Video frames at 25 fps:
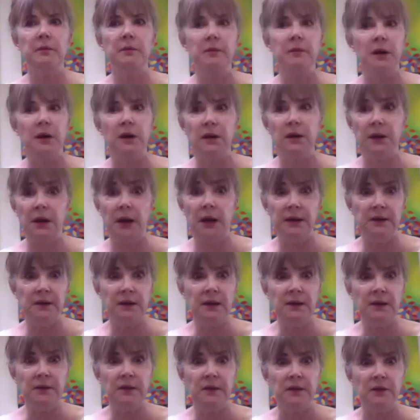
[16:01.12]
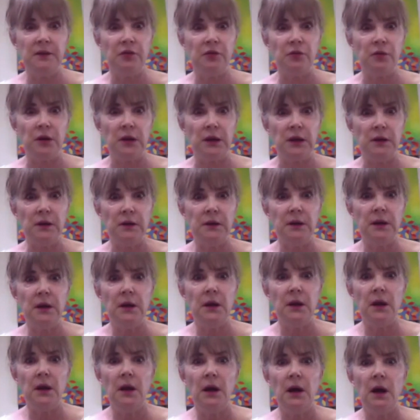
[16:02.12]
the 19th century,
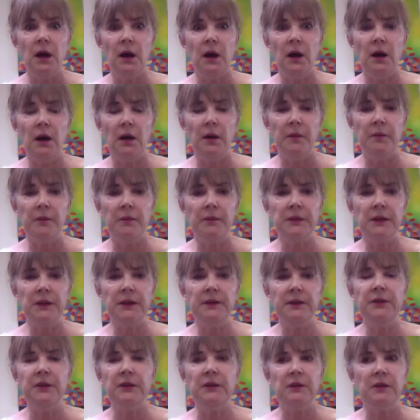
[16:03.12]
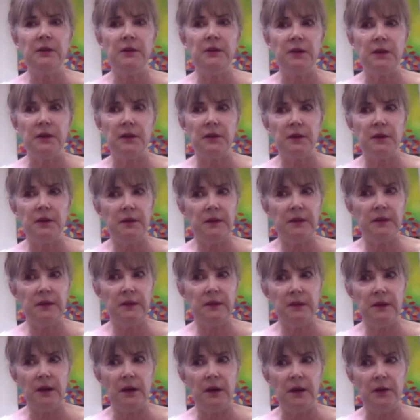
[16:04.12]
lived into the
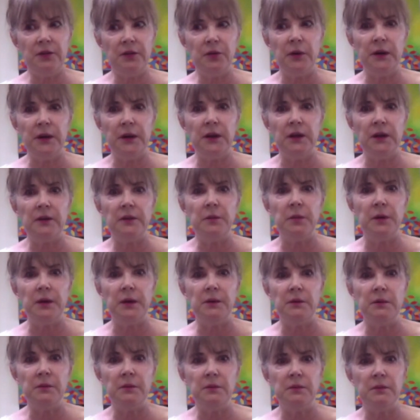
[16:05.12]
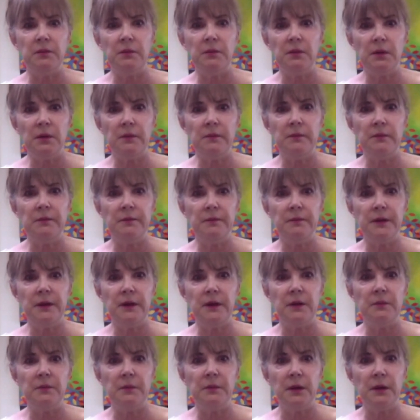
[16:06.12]
20th, but
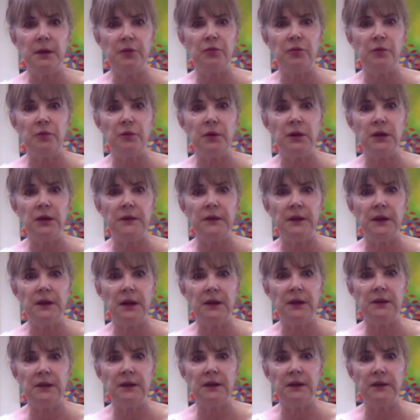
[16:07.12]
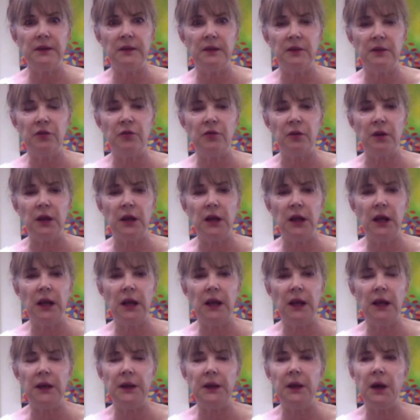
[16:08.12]
very much rooted in the 19th century.
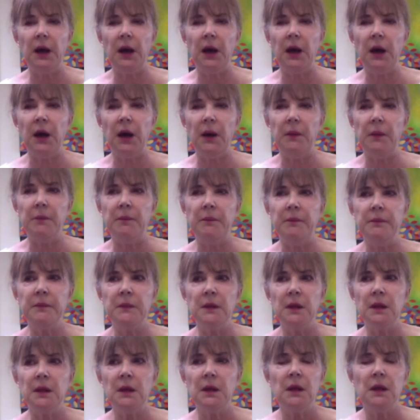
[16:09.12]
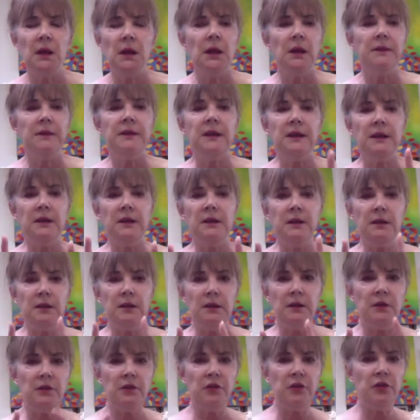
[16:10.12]
And then
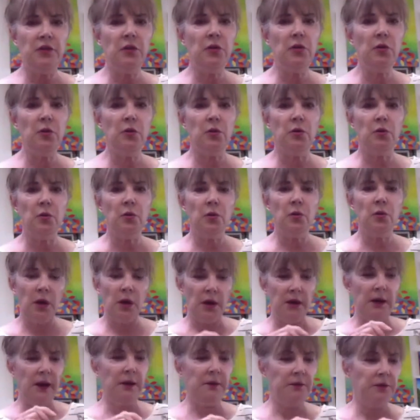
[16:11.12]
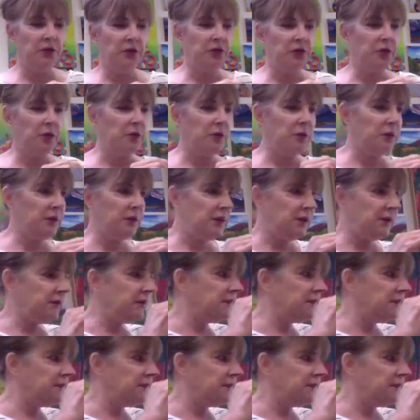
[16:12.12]
two, I have to show you this.